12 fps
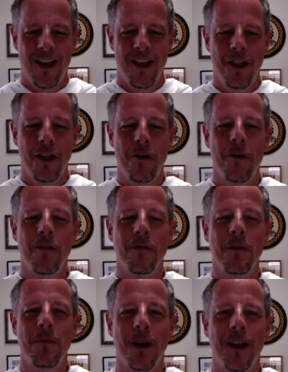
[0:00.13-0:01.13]
Hello,
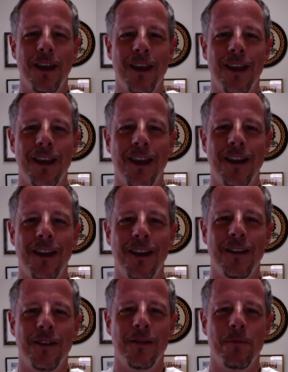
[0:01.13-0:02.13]
everybody. It
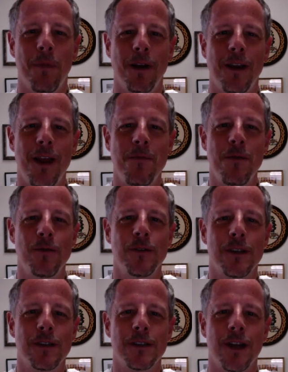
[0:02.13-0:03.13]
is Monday
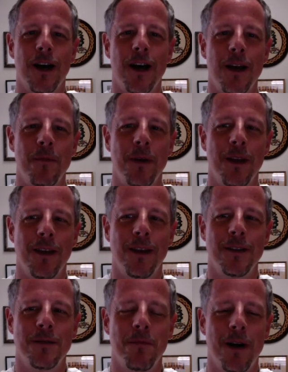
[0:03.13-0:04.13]
Musings time. It
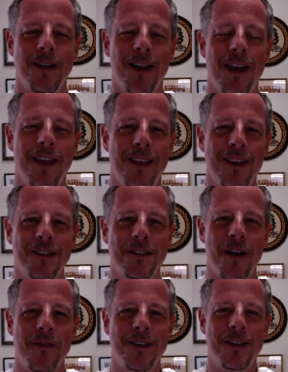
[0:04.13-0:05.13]
is Monday, the
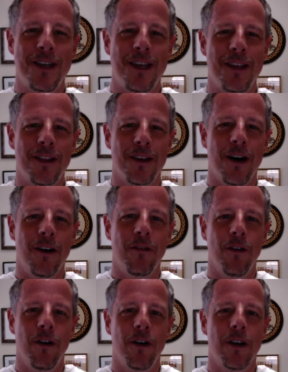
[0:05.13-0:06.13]
17th of
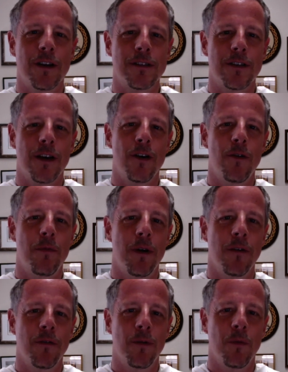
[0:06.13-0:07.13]
August. I hope
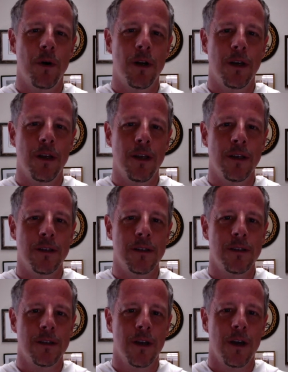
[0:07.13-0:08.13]
everyone
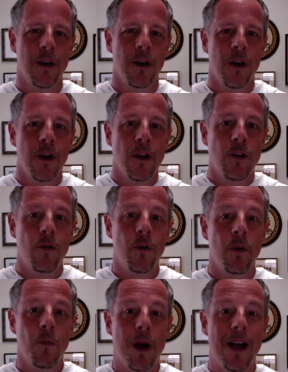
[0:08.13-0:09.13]
is
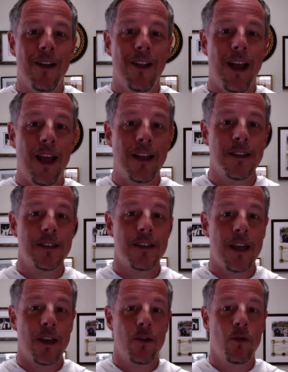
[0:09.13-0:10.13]
doing well and
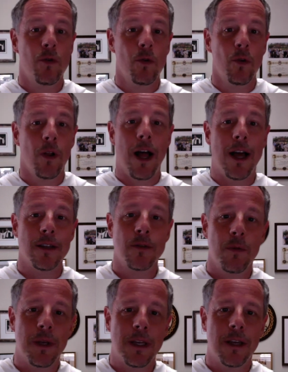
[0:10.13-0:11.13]
staying cool as
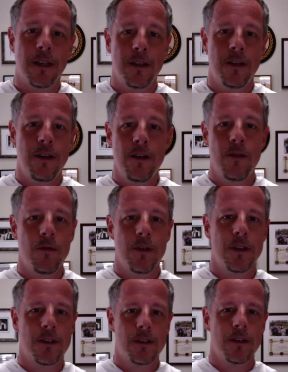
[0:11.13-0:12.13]
we continue
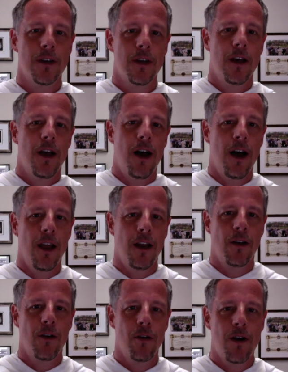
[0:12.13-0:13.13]
this
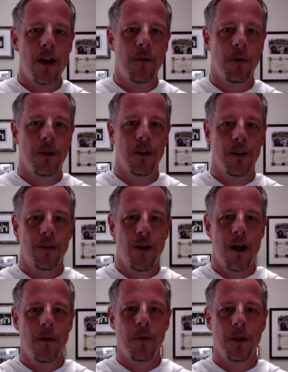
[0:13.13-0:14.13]
incredible
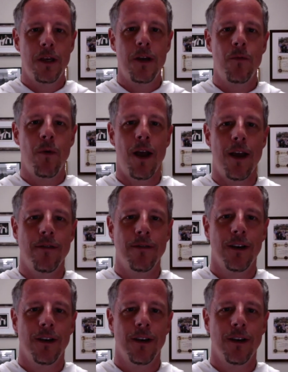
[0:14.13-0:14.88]
heat wave.